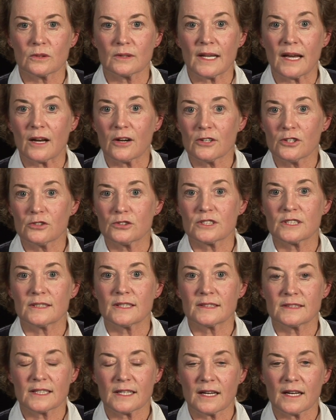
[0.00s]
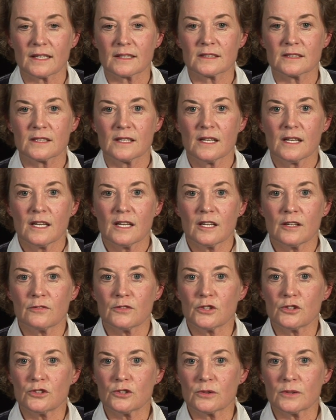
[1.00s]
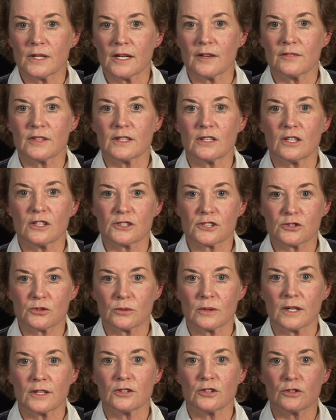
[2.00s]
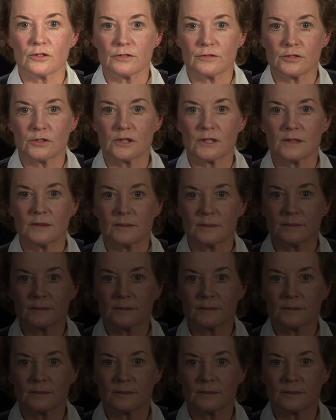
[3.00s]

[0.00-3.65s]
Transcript: allow you to detect if you do have an ulcer on your foot.